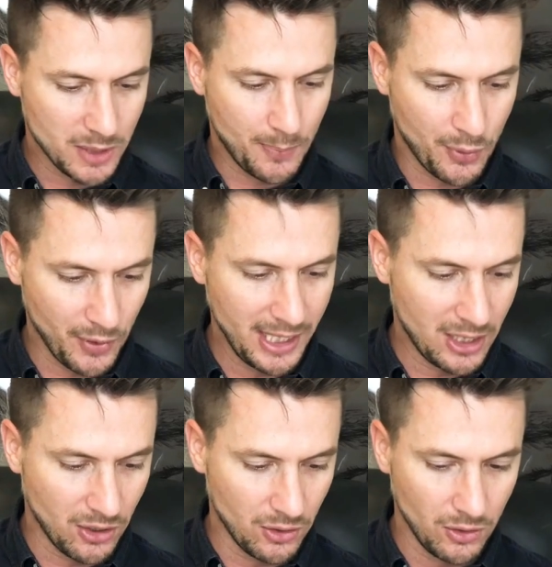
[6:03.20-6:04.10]
is pretty
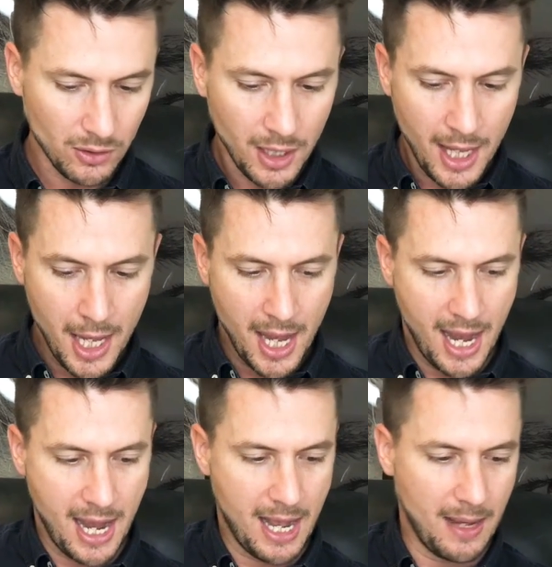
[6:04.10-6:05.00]
cool.
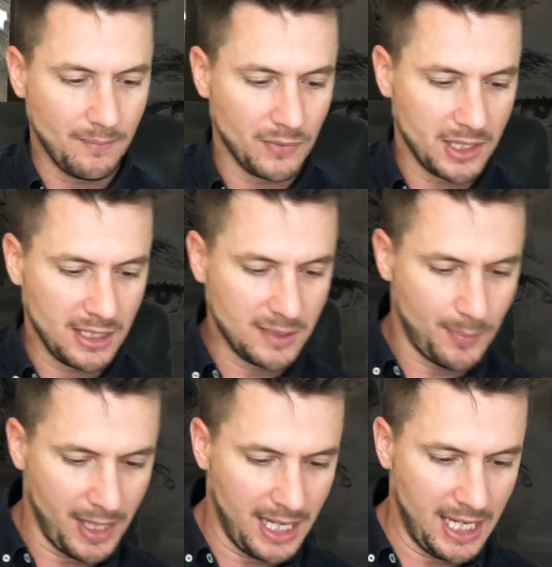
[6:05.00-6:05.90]
There's
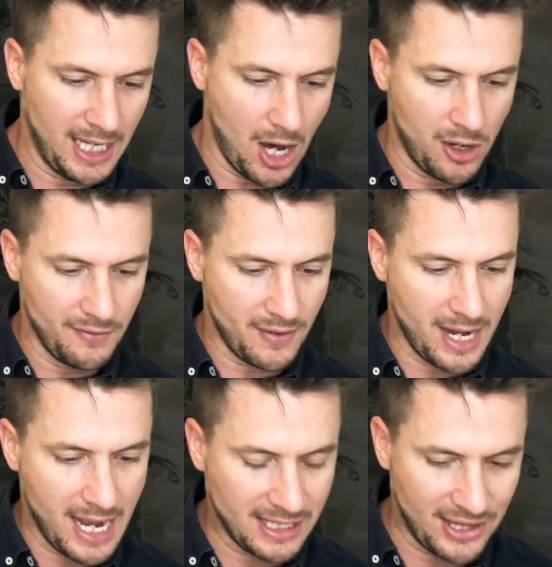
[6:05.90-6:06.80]
been over
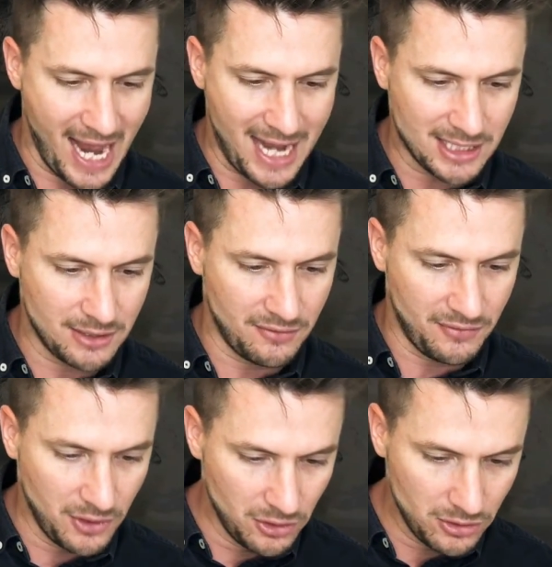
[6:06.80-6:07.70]
1,000
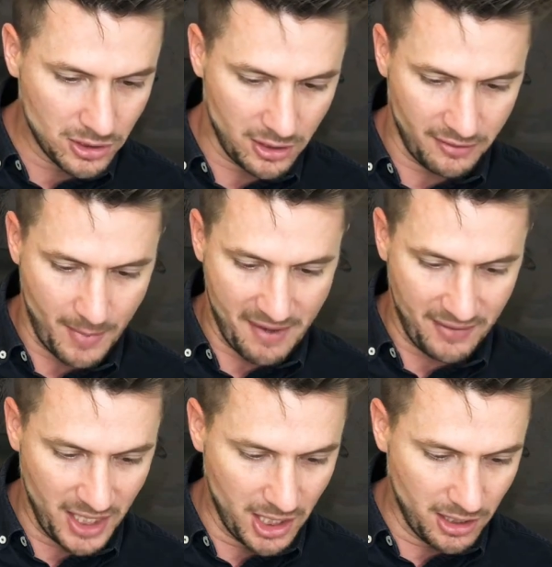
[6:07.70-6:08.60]
views of my
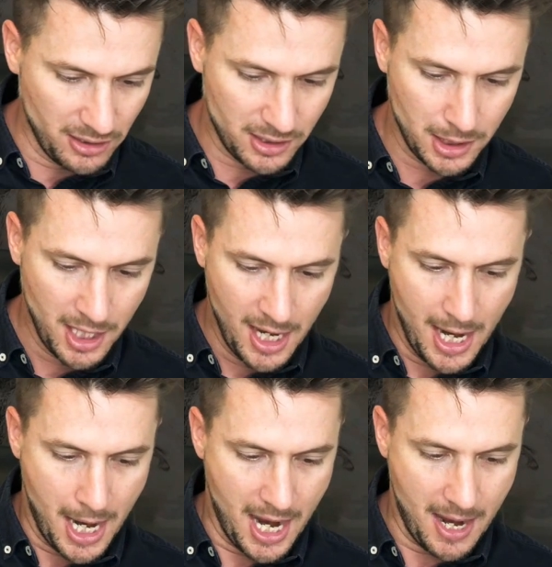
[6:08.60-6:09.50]
videos.
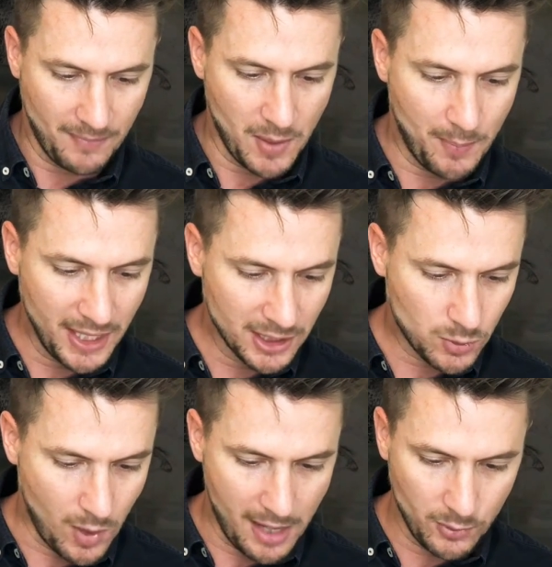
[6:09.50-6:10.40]
The
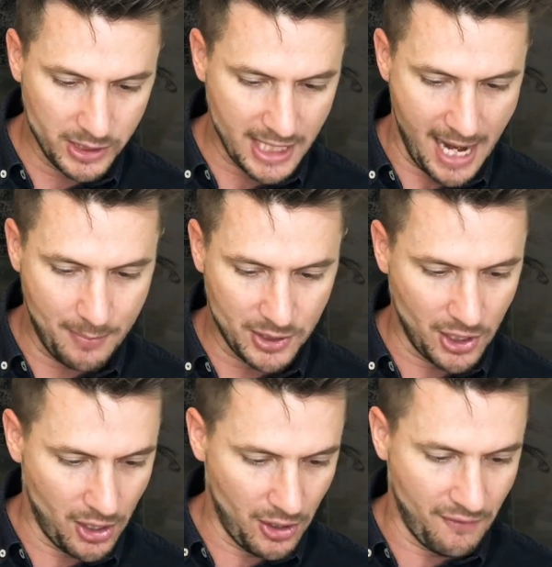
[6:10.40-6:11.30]
biggest one was
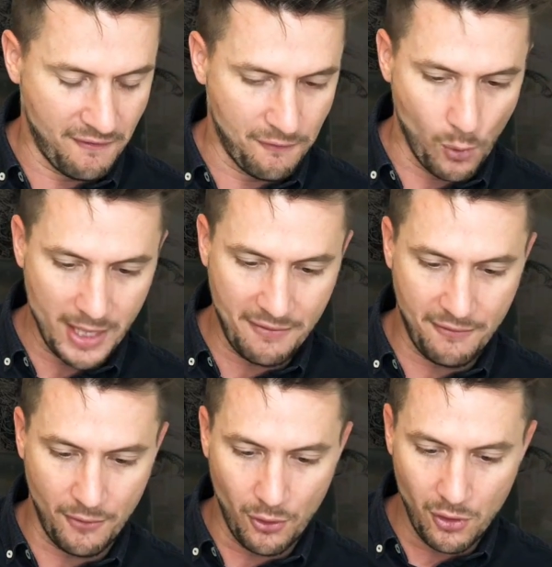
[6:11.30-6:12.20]
episode
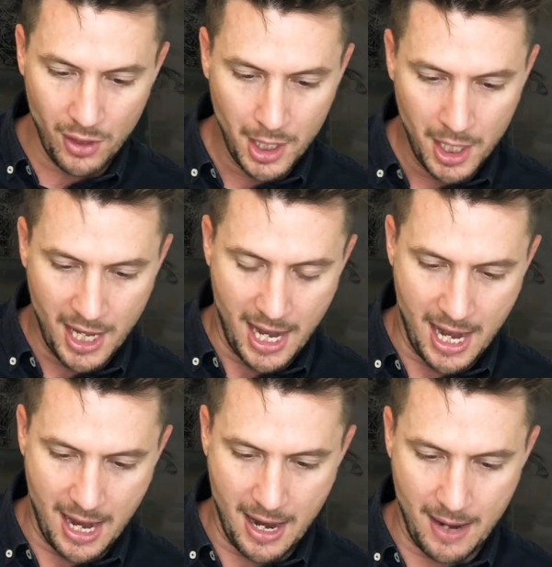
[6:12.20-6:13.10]
44.
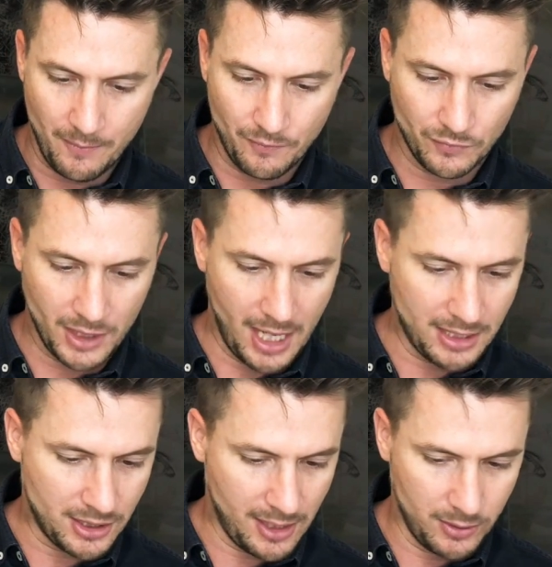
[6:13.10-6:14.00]

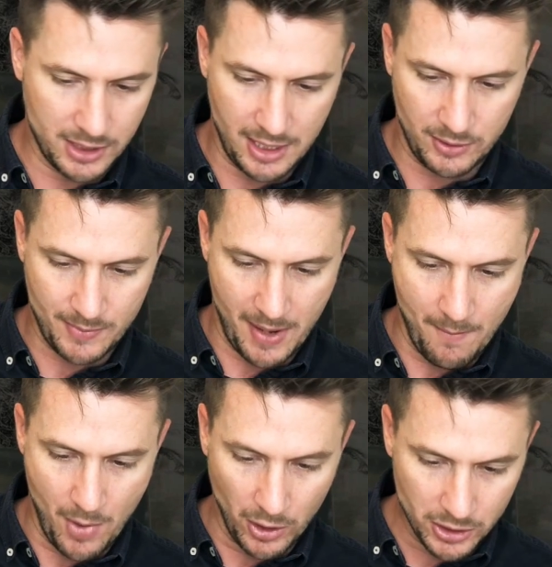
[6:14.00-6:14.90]
So that was my
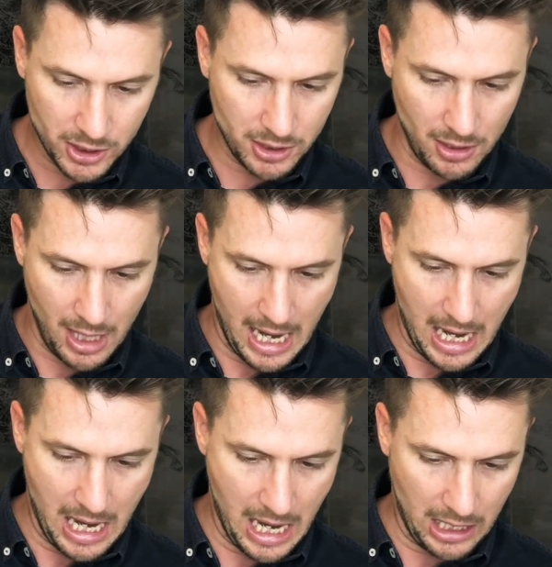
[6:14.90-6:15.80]
most
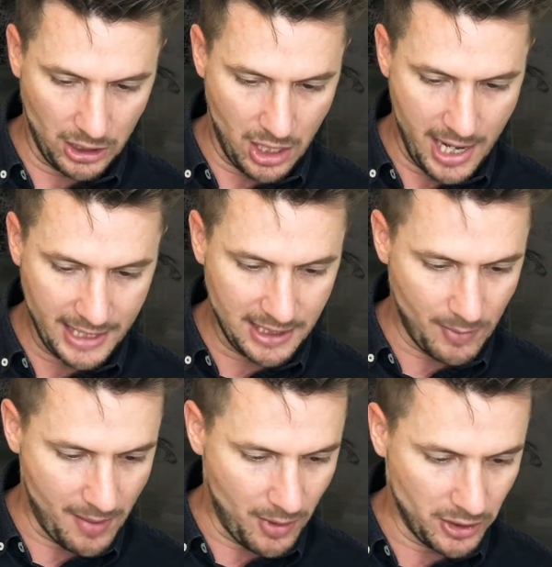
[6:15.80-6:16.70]
liked
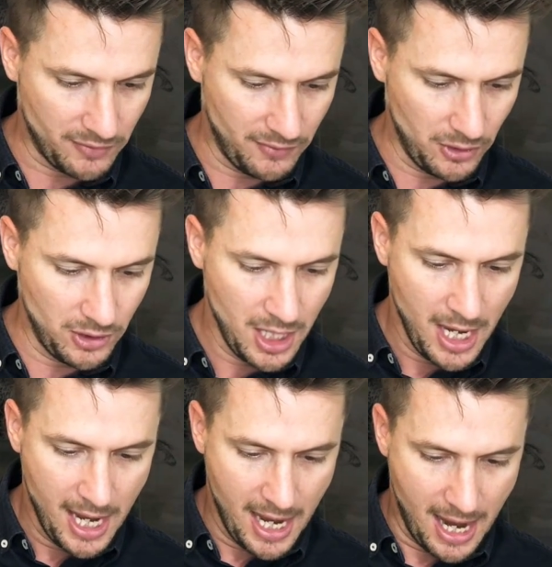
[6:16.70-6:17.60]
and my most viewed.
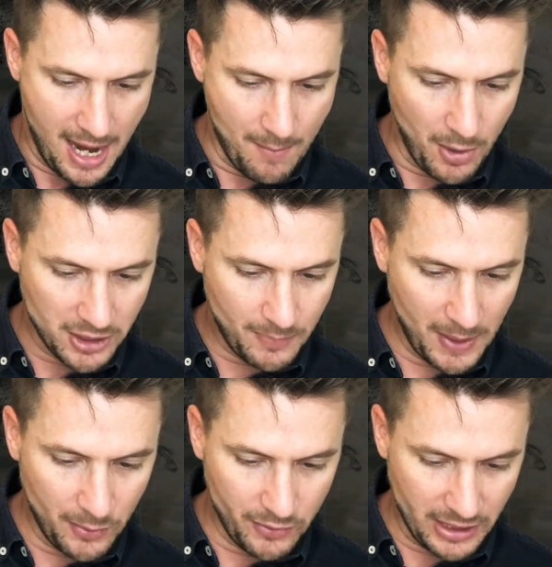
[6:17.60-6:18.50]
Most
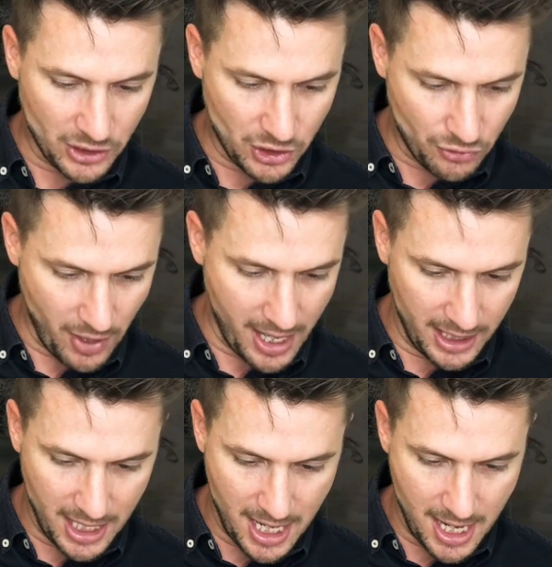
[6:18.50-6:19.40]
people are in
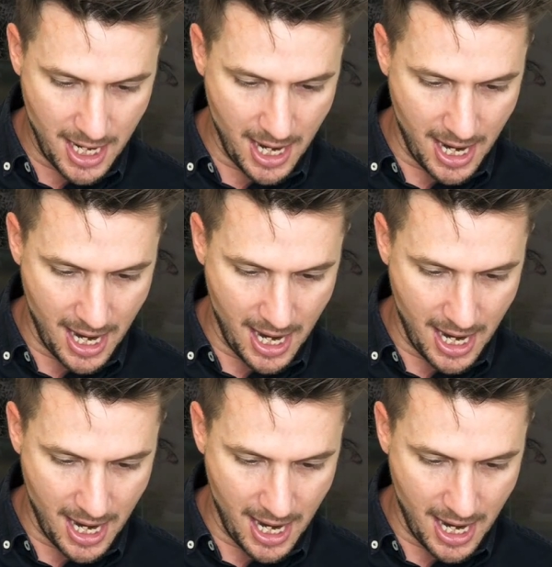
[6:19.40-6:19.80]
Australia.